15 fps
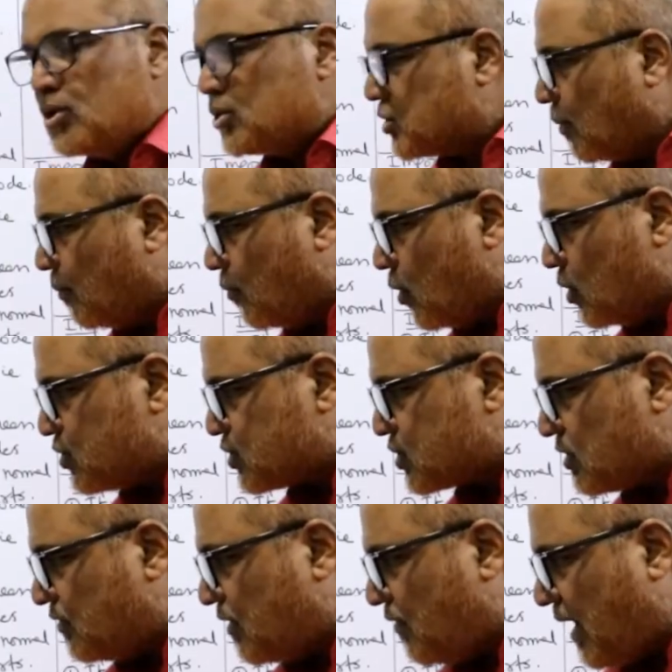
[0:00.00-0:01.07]
So
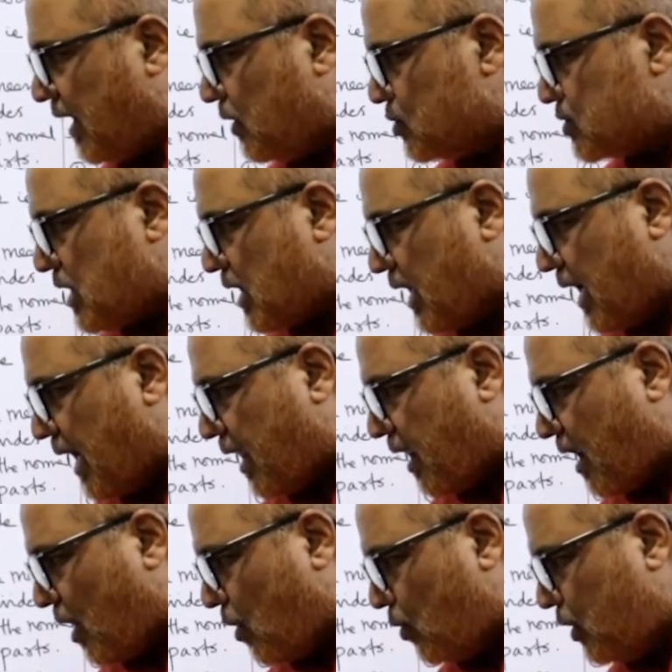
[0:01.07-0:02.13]
most of the values are
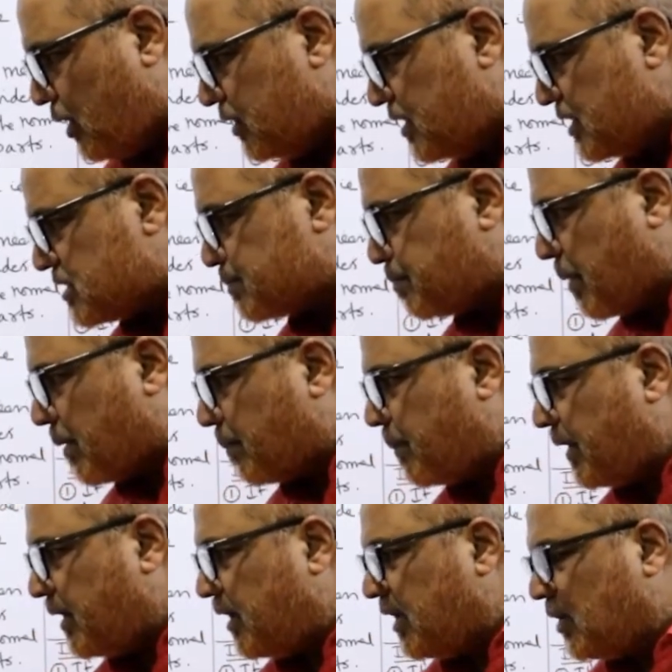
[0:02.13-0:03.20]
around this
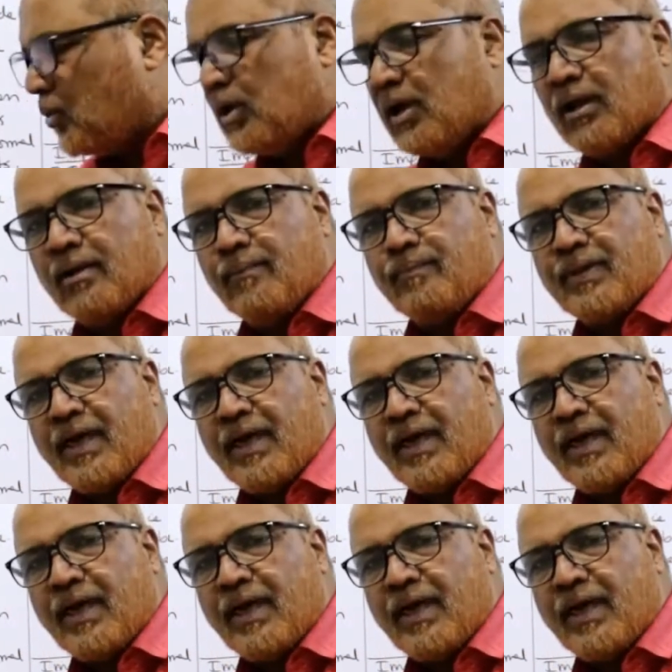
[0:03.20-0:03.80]
perpendicular,